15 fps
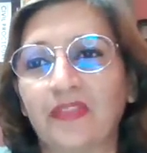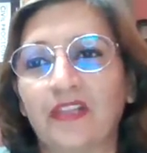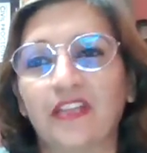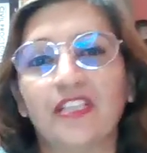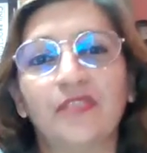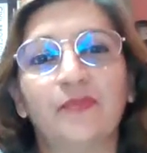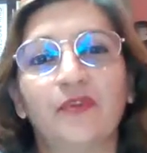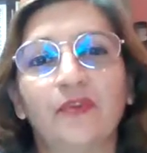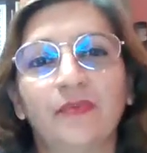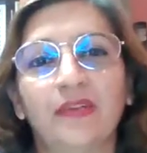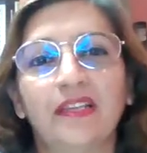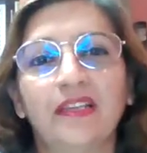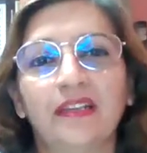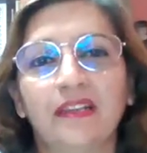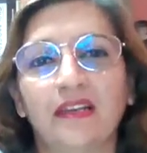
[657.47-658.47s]
he's
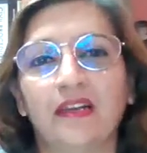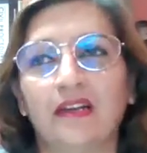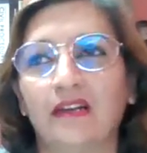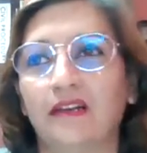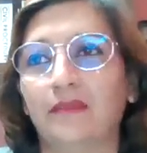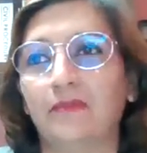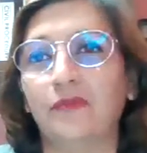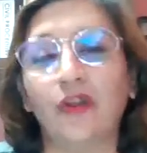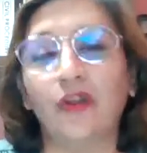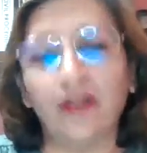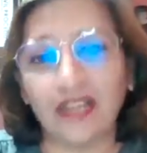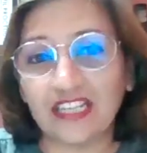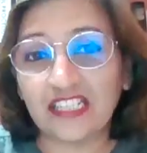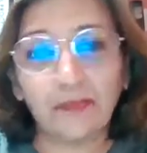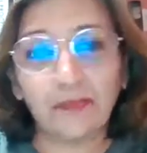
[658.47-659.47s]
probably not
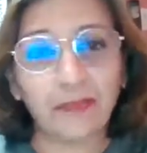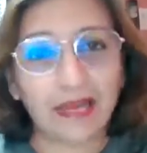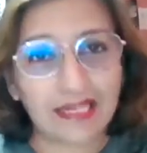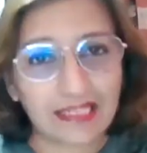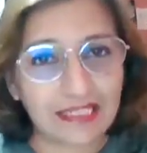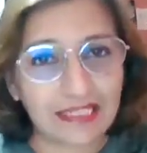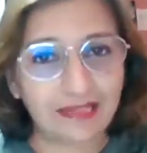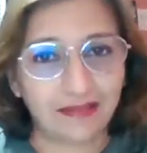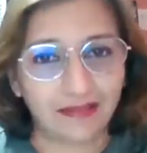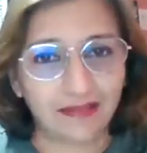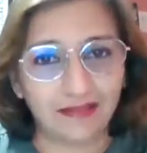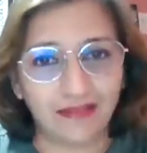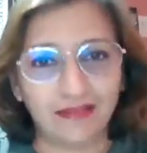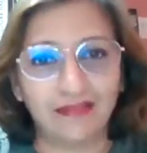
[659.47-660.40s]
expecting,